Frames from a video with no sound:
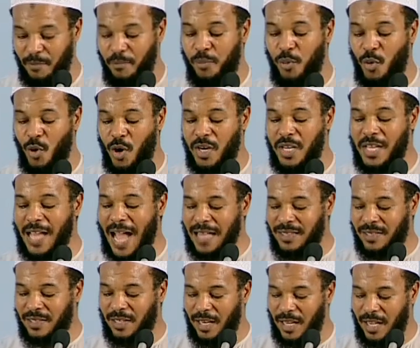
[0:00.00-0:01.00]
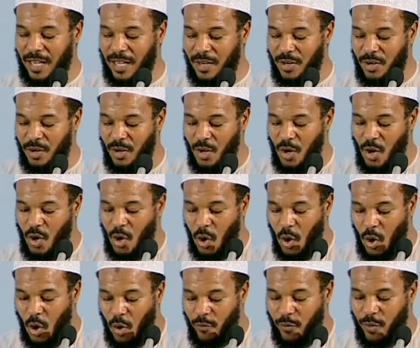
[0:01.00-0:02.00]
poured gasoline
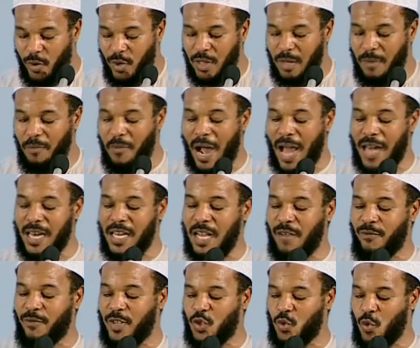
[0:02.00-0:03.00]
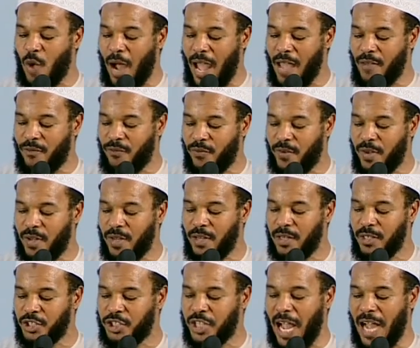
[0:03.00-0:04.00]
over the body of his wife
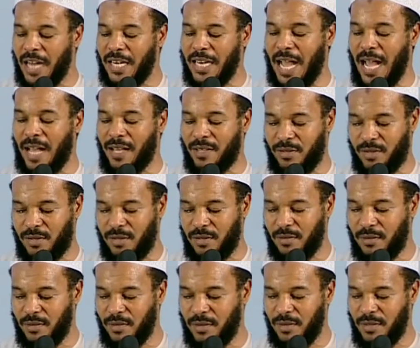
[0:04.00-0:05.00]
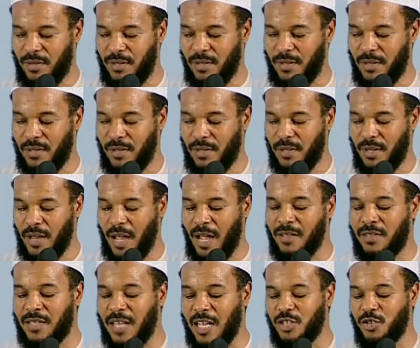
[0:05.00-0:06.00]
Shahnaz, and
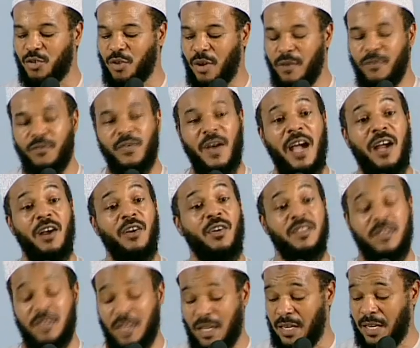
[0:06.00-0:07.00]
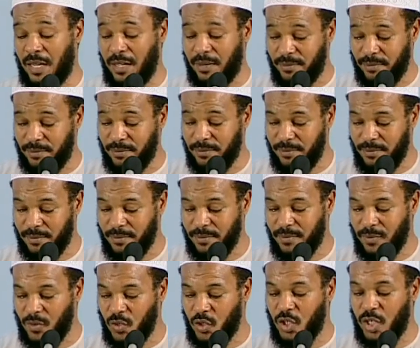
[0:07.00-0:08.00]
set her on fire on Sunday.
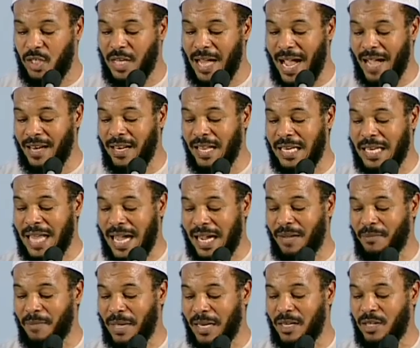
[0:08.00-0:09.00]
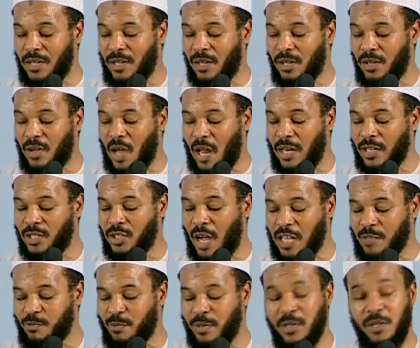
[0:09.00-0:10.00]
She died at Dhaka Medical College
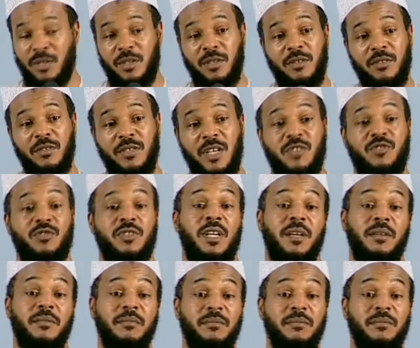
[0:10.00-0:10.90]
Hospital yesterday.